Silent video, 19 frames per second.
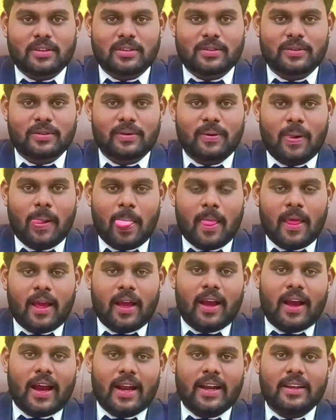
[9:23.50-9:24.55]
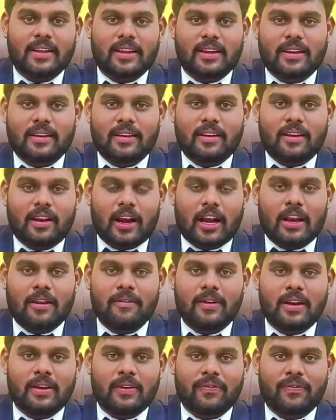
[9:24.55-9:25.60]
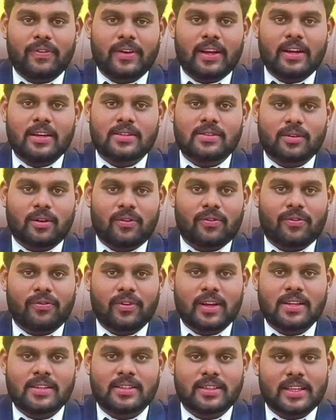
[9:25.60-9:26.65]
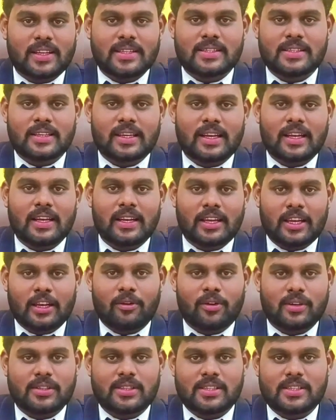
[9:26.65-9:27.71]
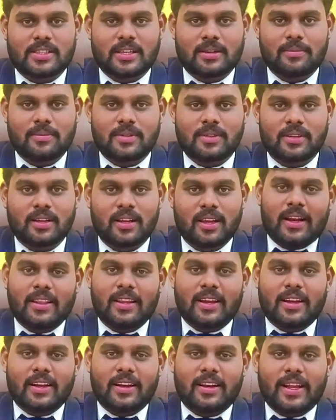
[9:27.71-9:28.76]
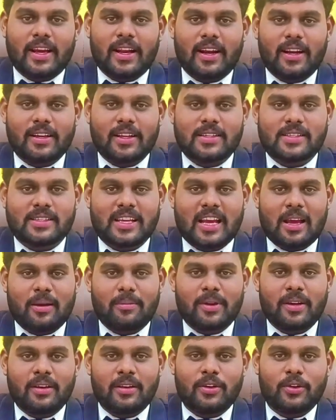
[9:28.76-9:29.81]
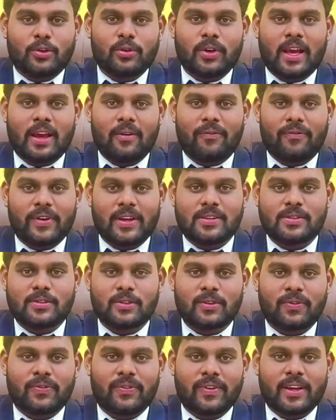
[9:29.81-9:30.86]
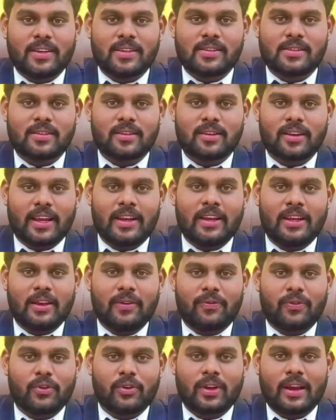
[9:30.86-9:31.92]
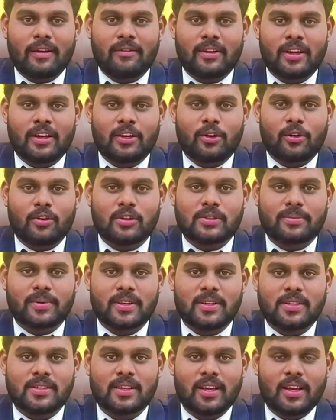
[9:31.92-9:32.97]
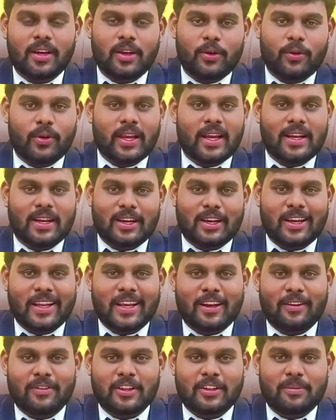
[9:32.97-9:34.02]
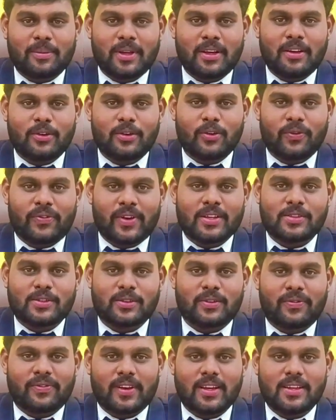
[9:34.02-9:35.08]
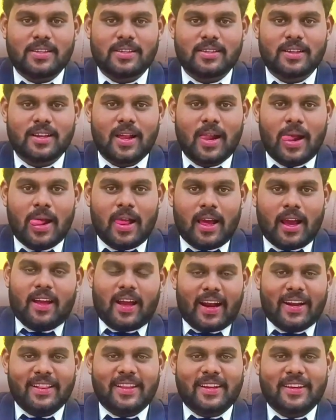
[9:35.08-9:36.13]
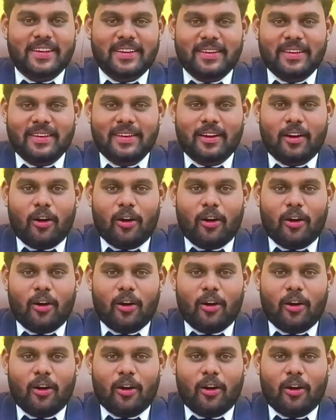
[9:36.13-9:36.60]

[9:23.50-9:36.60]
also, and then relevant field softwares installed in our systems, and then director's cabin to have face-to-face. If you have any doubts means you can clear with me to face-to-face, and then